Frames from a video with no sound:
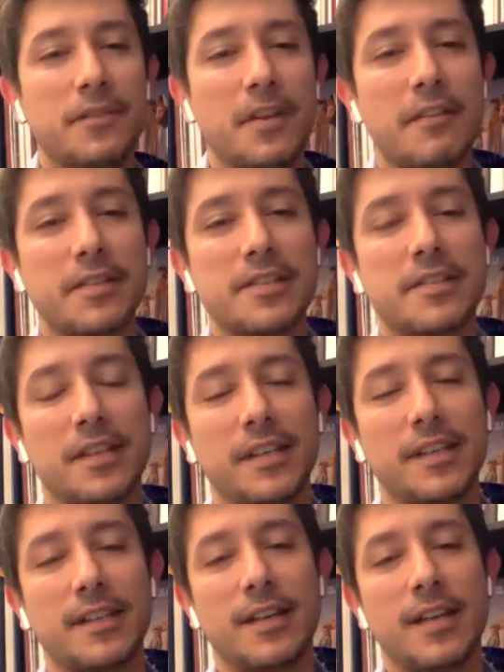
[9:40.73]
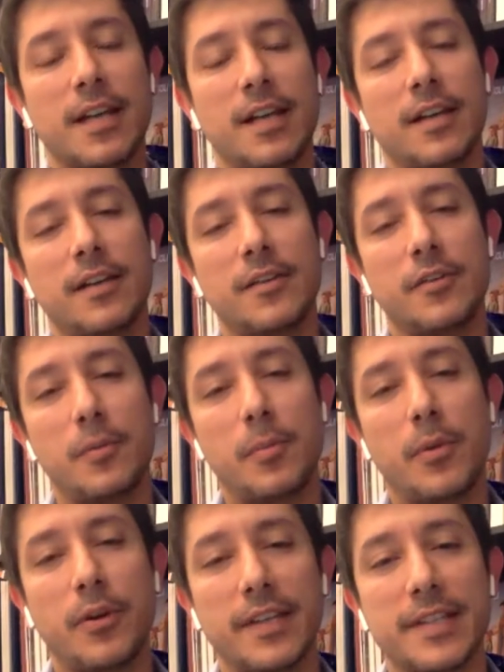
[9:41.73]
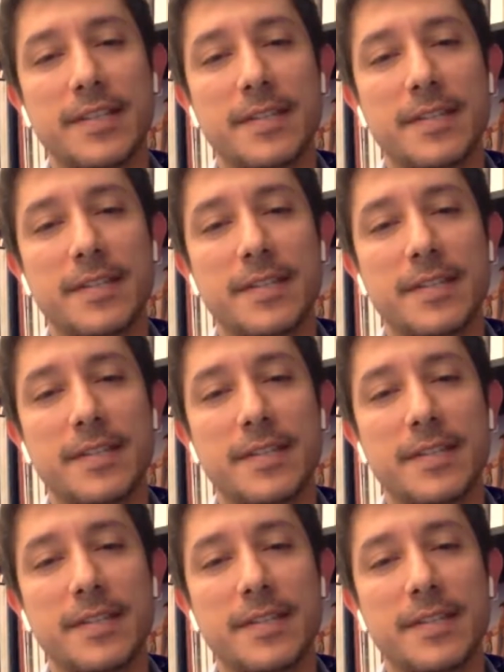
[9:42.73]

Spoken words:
interesting, your points,